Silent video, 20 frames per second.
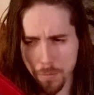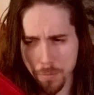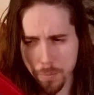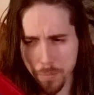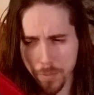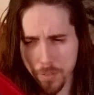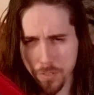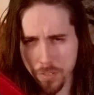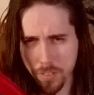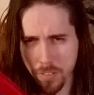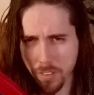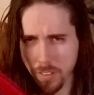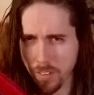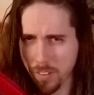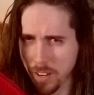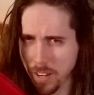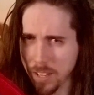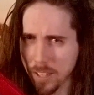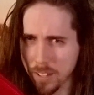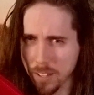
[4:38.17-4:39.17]
but
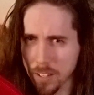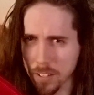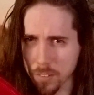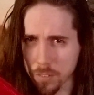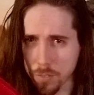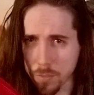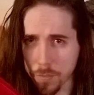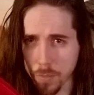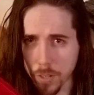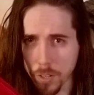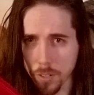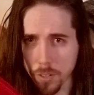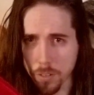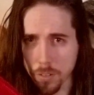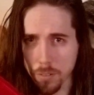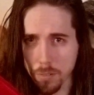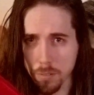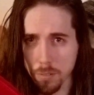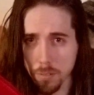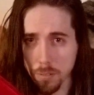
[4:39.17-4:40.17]
slightly disfigured,
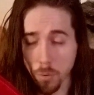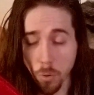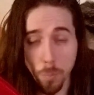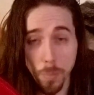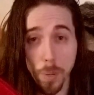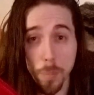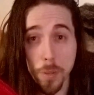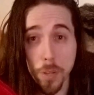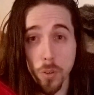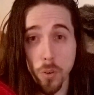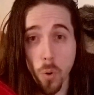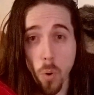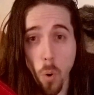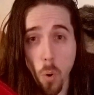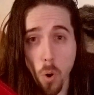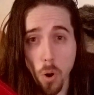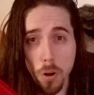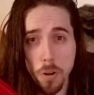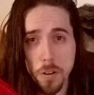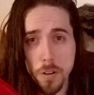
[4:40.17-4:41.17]
or maybe an
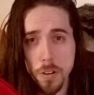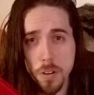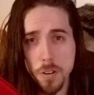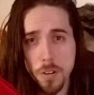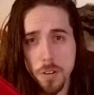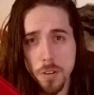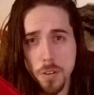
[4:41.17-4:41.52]
orc,